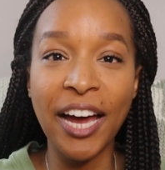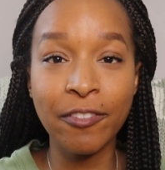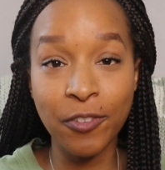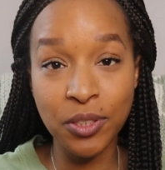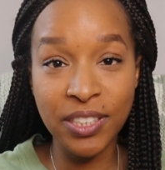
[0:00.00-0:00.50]

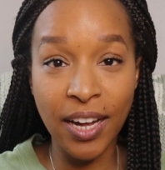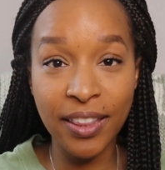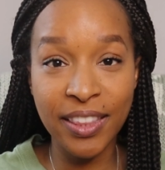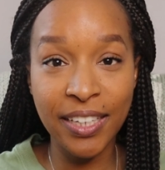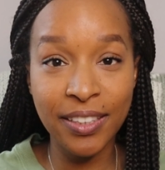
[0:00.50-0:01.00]
I first
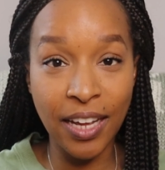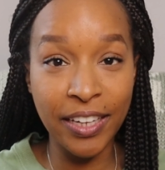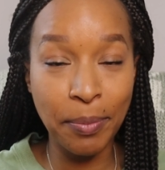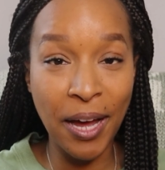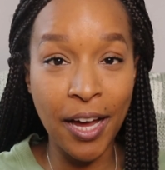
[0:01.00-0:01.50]
got the
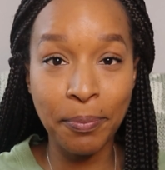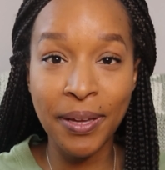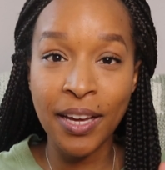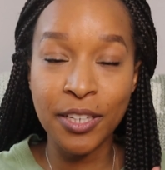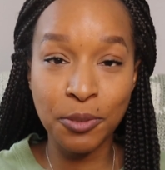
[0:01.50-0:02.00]
Lollipop